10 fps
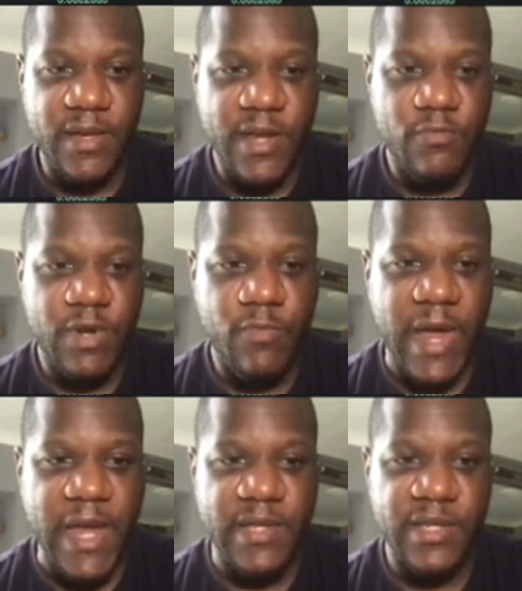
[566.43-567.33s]
They don't want to
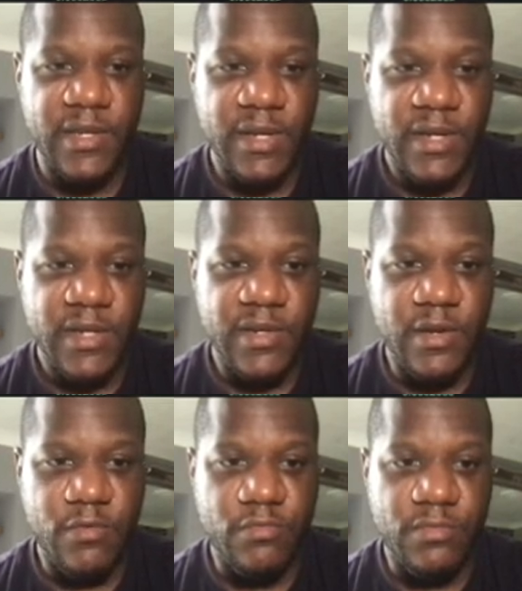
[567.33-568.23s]
wait, you
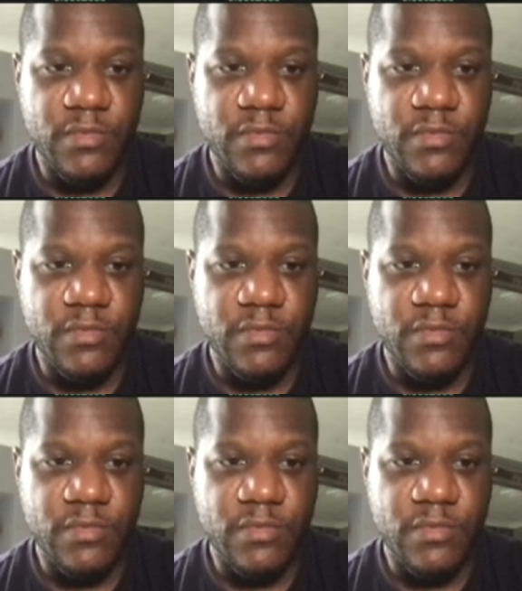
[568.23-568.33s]
know,